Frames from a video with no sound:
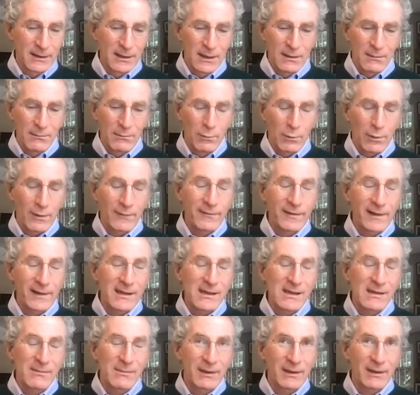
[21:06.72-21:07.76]
More
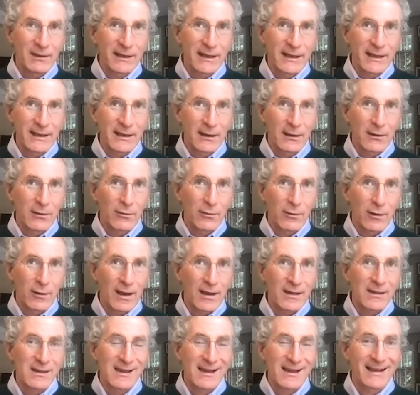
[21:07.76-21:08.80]
flexibility
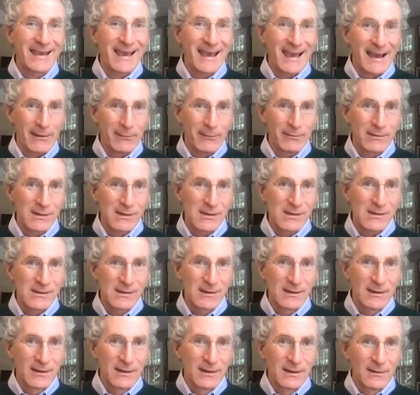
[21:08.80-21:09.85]
across accounts
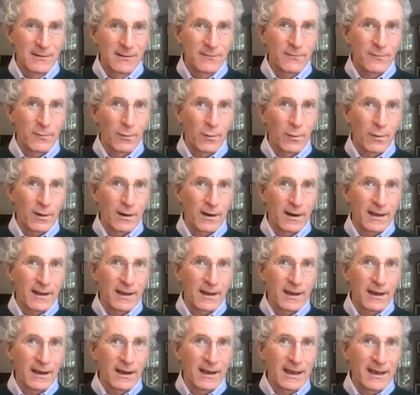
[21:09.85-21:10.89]
for
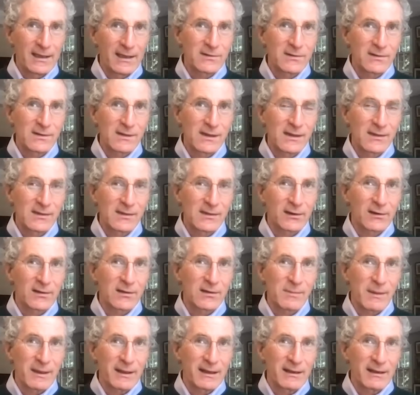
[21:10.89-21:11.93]
agencies that are
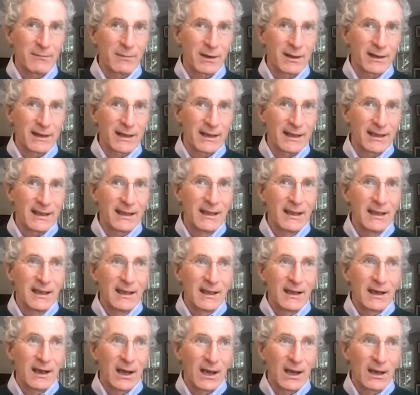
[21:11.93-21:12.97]
spending money
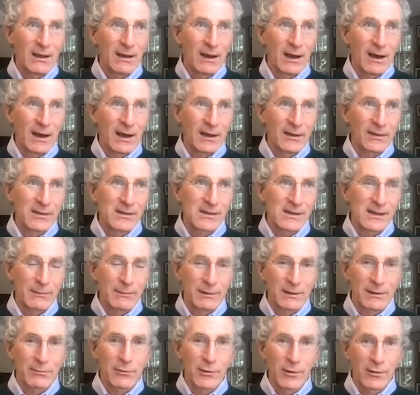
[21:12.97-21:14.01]
on
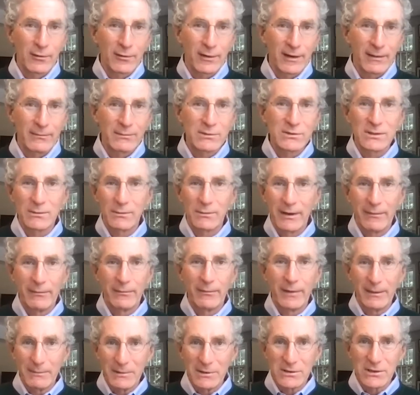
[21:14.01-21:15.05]
similar programs. It
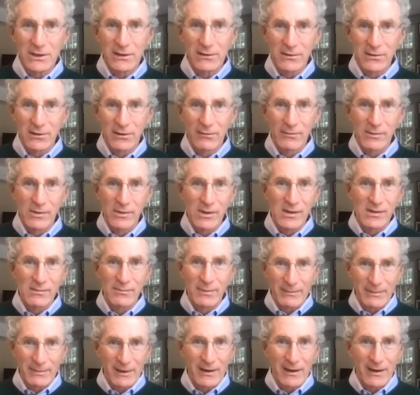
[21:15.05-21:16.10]
might be shared services, it
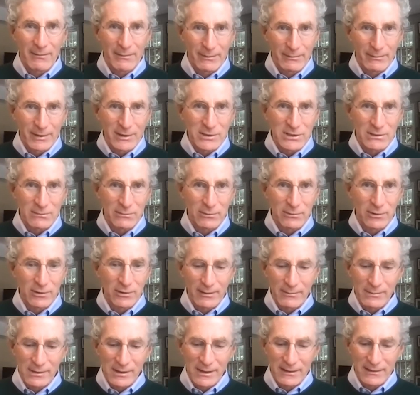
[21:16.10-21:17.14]
might be common mission
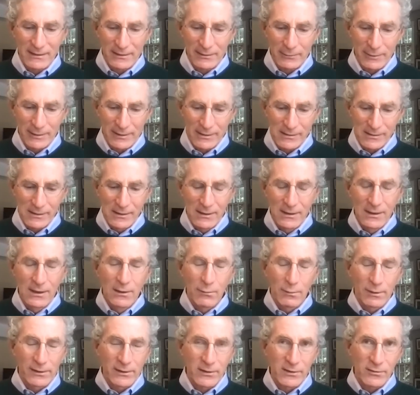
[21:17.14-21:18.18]
programs like the ones
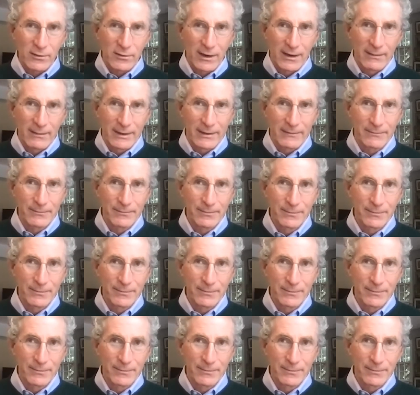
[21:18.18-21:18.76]
we're describing.